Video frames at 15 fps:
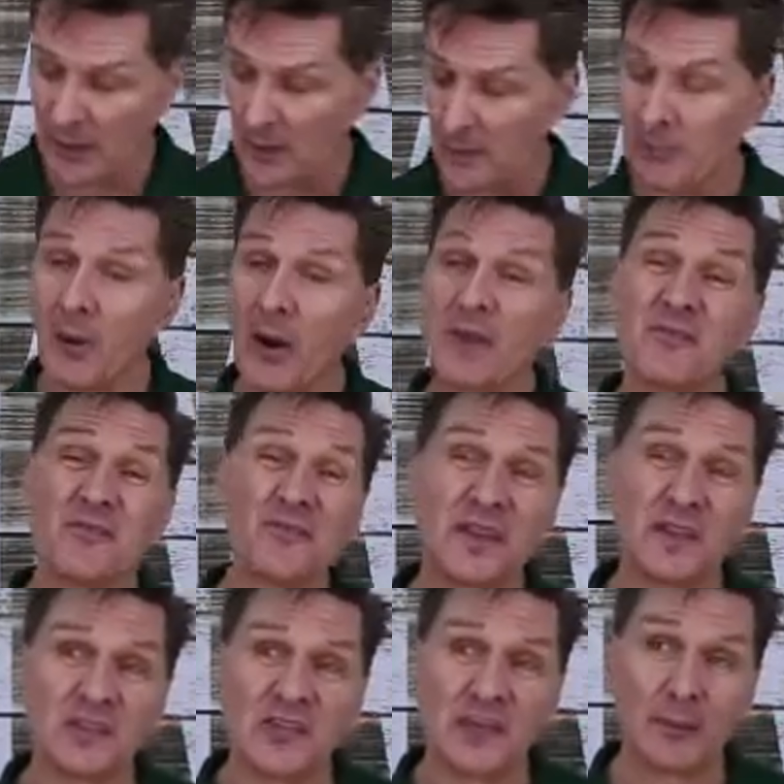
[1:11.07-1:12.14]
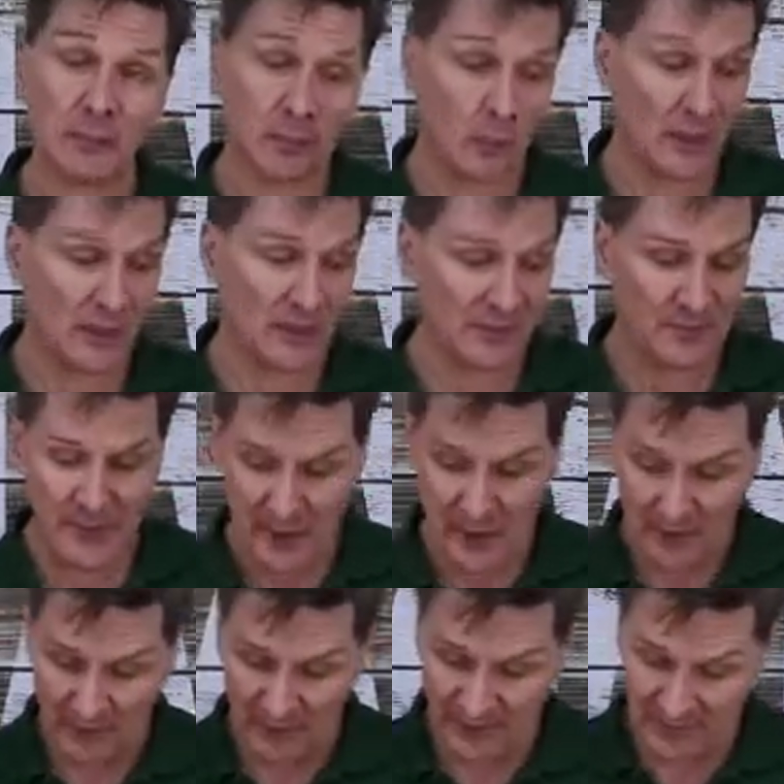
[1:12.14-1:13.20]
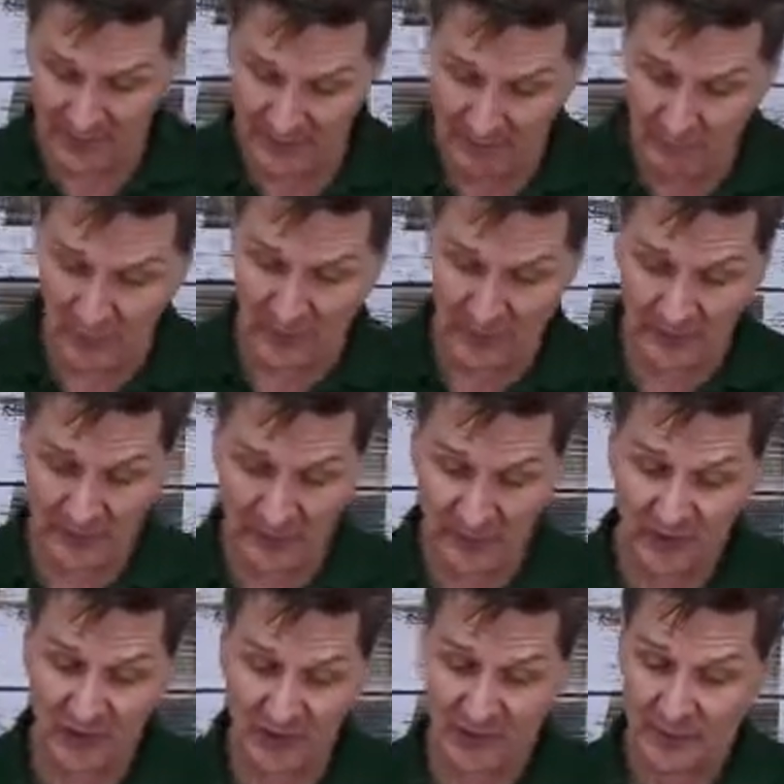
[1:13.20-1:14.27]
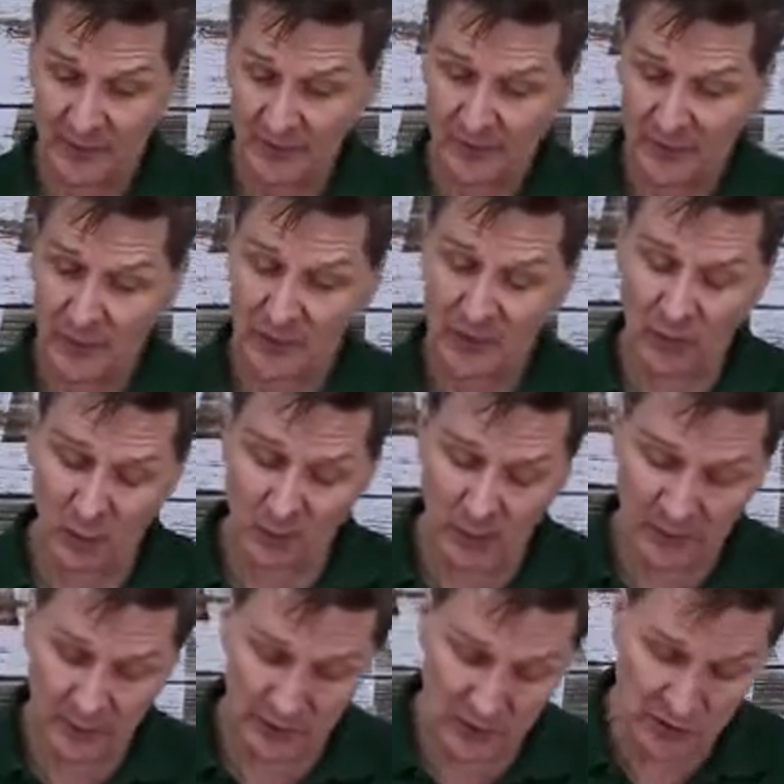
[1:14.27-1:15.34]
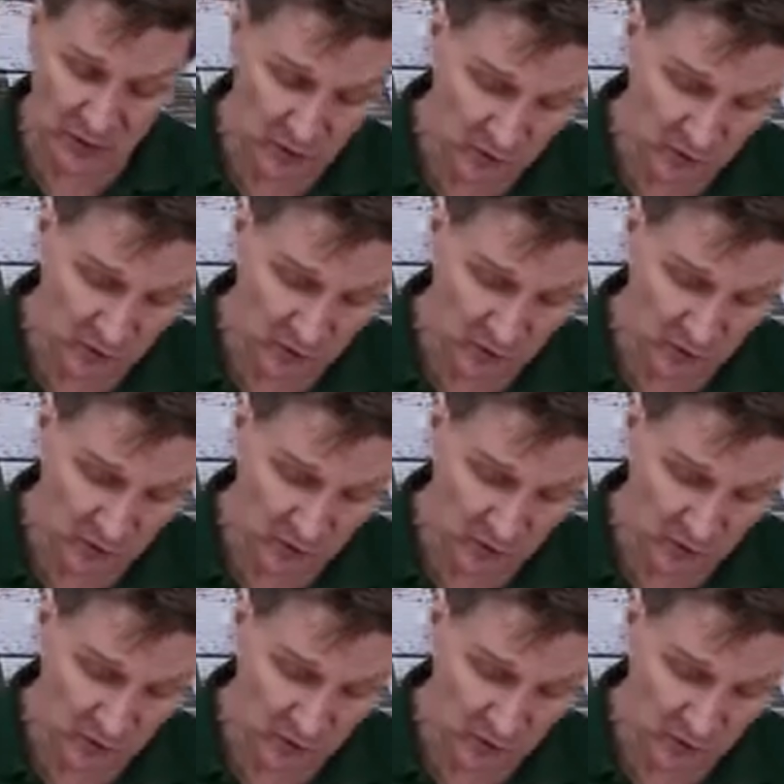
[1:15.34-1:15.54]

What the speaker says: my fixing point. My fixing point is this. So all I'm going to do